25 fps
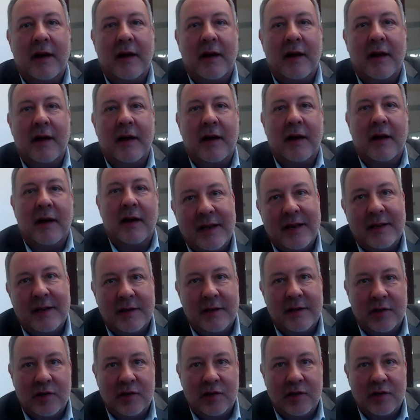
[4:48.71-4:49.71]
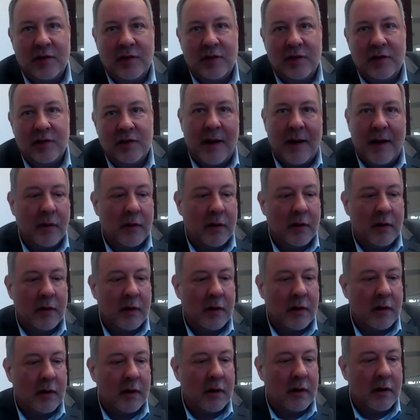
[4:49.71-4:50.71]
and I'm excited to join
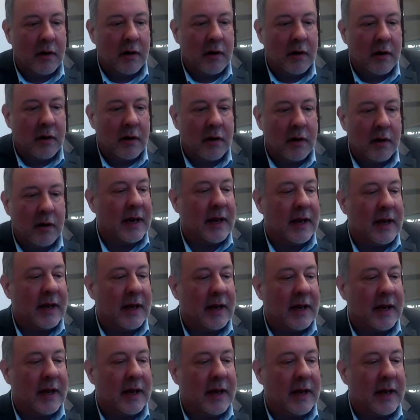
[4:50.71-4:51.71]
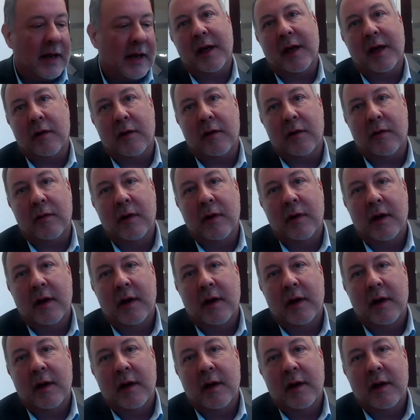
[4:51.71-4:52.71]
Amber and Katie in welcoming
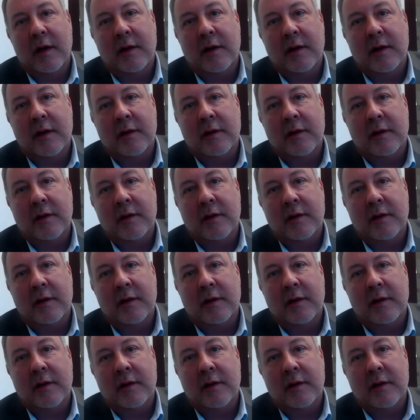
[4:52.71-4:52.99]
you